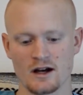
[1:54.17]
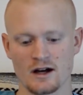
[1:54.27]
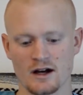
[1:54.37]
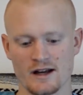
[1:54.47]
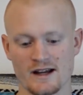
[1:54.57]

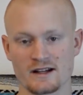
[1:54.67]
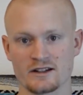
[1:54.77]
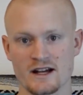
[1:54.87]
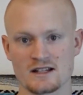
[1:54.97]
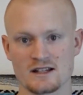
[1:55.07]
And
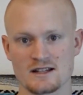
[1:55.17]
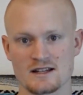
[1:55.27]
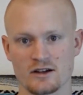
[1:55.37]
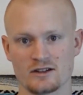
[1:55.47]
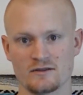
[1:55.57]
lastly,
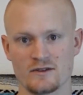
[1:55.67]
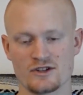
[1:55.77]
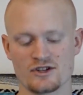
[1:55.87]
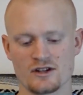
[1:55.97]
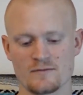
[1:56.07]
cell
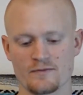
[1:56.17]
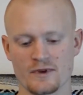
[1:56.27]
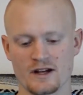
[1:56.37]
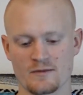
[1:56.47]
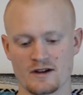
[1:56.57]
division.
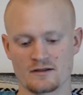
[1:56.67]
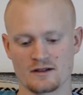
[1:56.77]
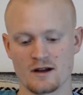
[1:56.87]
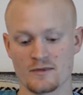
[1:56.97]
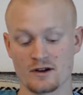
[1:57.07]
And I'm
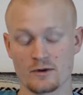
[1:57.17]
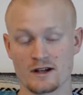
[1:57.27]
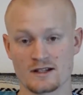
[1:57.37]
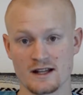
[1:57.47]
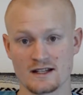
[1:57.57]
not going
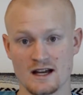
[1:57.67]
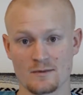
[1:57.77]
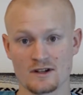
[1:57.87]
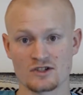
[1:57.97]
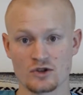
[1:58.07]
into that
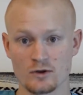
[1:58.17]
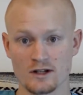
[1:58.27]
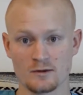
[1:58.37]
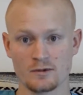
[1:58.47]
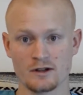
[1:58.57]
topic too
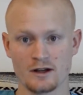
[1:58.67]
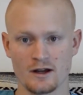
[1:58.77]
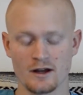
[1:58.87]
deeply,